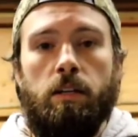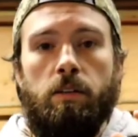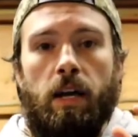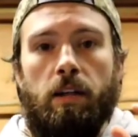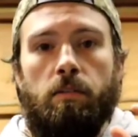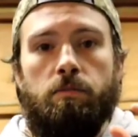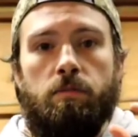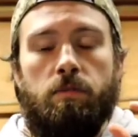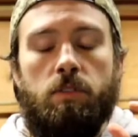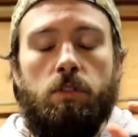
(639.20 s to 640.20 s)
You got
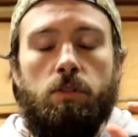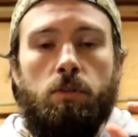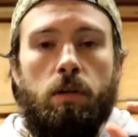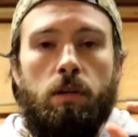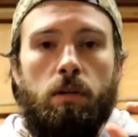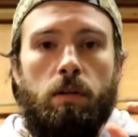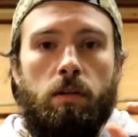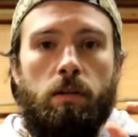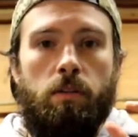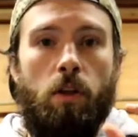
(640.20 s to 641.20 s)
to
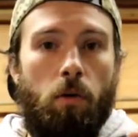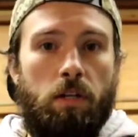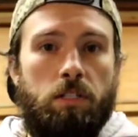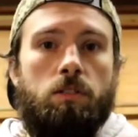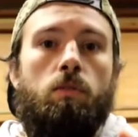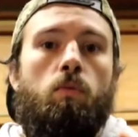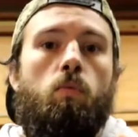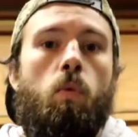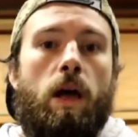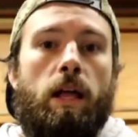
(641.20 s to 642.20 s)
notice
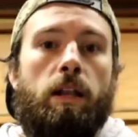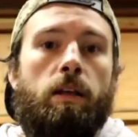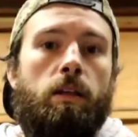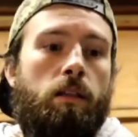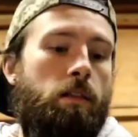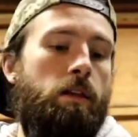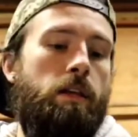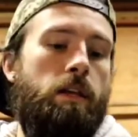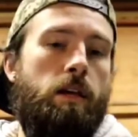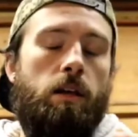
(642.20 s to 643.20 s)
when
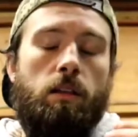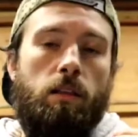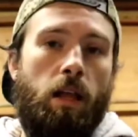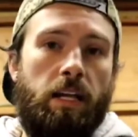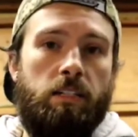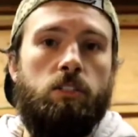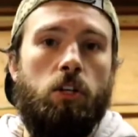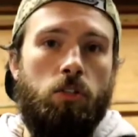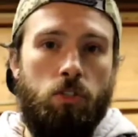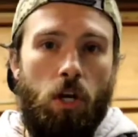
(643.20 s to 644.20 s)
the light
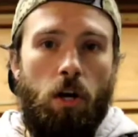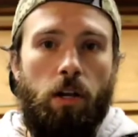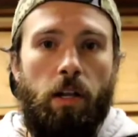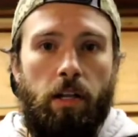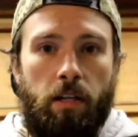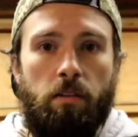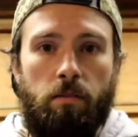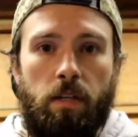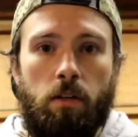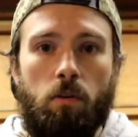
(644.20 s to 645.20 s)
turns on in the
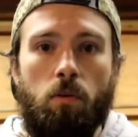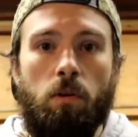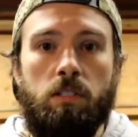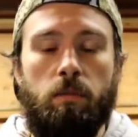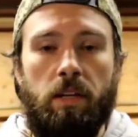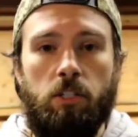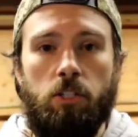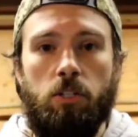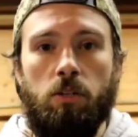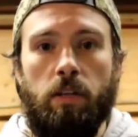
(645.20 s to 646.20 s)
vehicle and to make
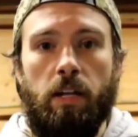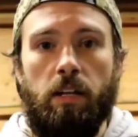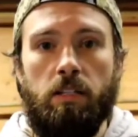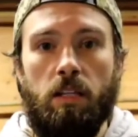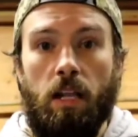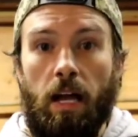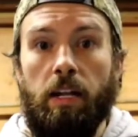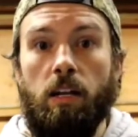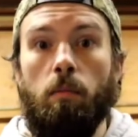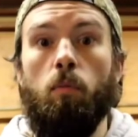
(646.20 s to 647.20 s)
sure that it is
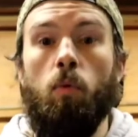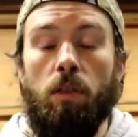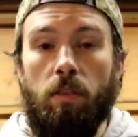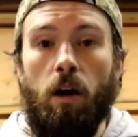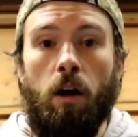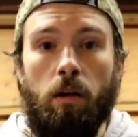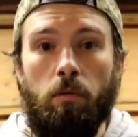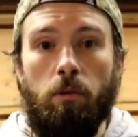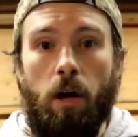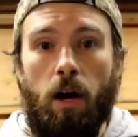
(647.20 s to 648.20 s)
lighting up with the
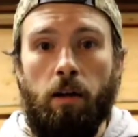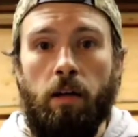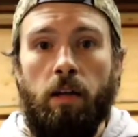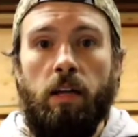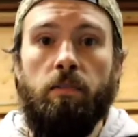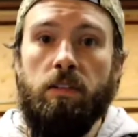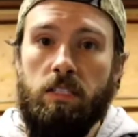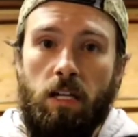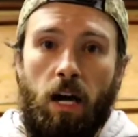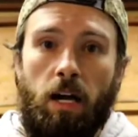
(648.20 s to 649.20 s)
audible knock. If
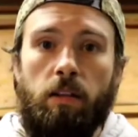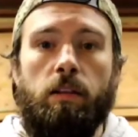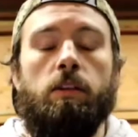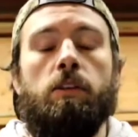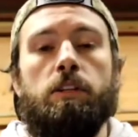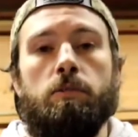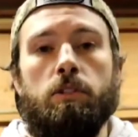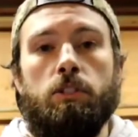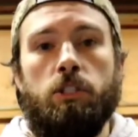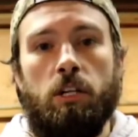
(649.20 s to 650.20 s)
it's not, then you need to
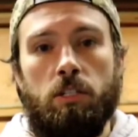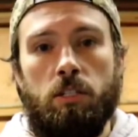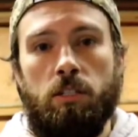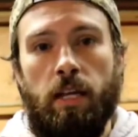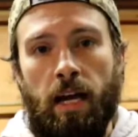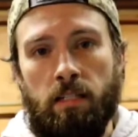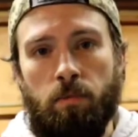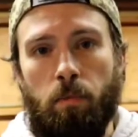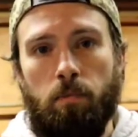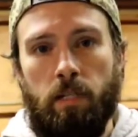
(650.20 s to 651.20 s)
adjust the
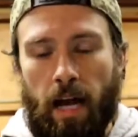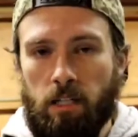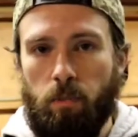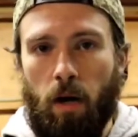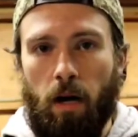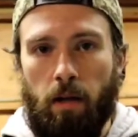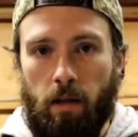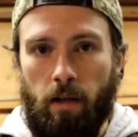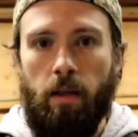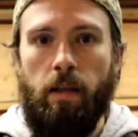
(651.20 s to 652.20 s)
dash
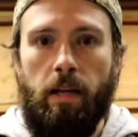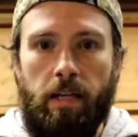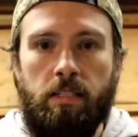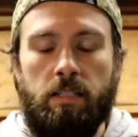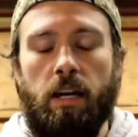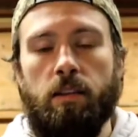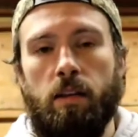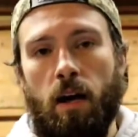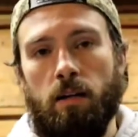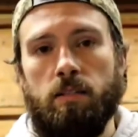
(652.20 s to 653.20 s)
pot inside the
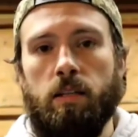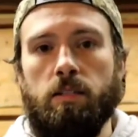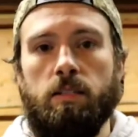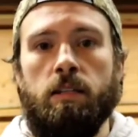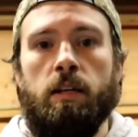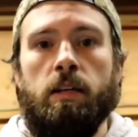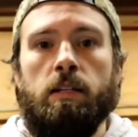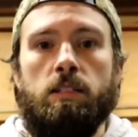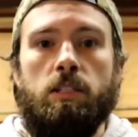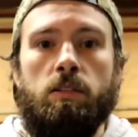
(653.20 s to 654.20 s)
Knocksense
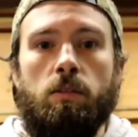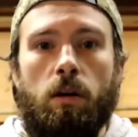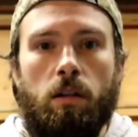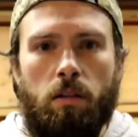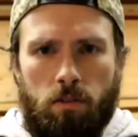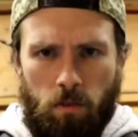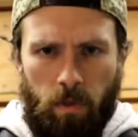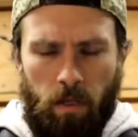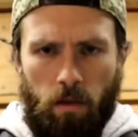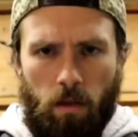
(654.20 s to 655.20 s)
to
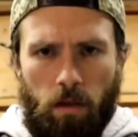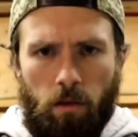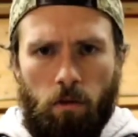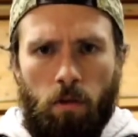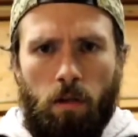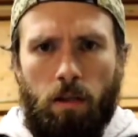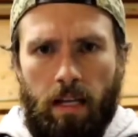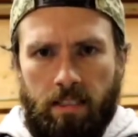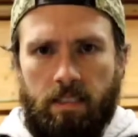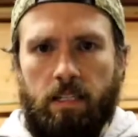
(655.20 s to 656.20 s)
be a little
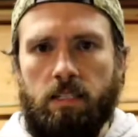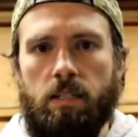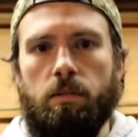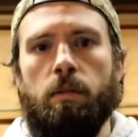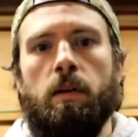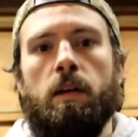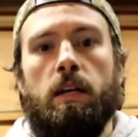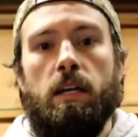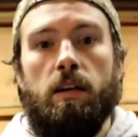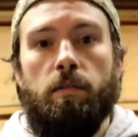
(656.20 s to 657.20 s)
less sensitive.
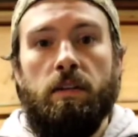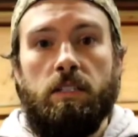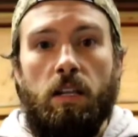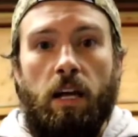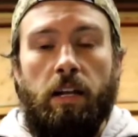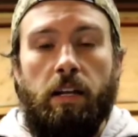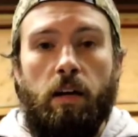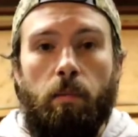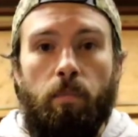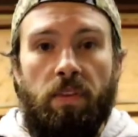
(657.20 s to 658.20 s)
If it's lighting
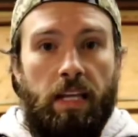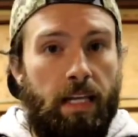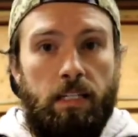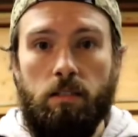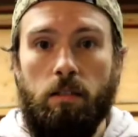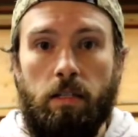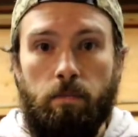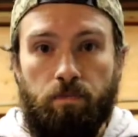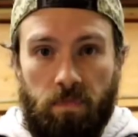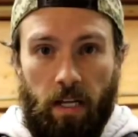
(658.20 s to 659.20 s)
up
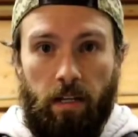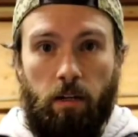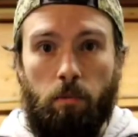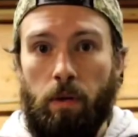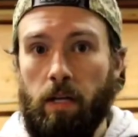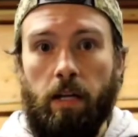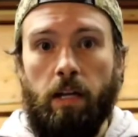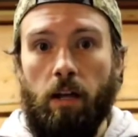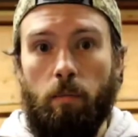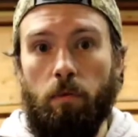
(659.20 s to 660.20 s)
easily, like you're picking
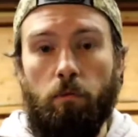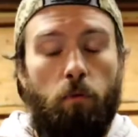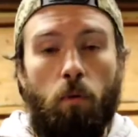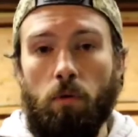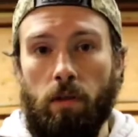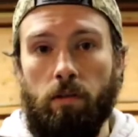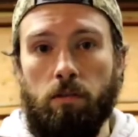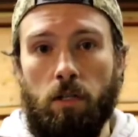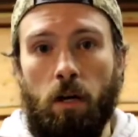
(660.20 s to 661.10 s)
it up before that there's